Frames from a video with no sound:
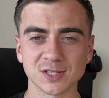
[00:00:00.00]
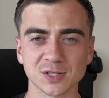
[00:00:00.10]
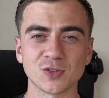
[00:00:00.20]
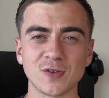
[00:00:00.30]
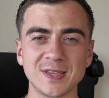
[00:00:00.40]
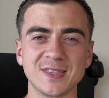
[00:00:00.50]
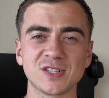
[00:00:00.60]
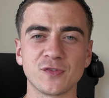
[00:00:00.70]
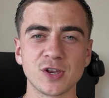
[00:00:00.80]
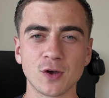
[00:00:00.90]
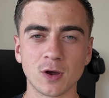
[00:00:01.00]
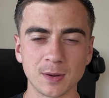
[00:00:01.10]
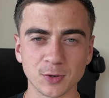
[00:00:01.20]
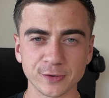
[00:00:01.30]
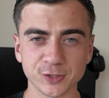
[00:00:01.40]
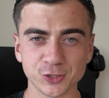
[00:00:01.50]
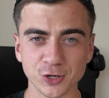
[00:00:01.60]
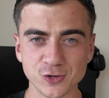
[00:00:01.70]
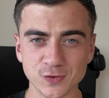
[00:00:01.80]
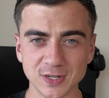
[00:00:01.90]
So in this video, I'm going to show you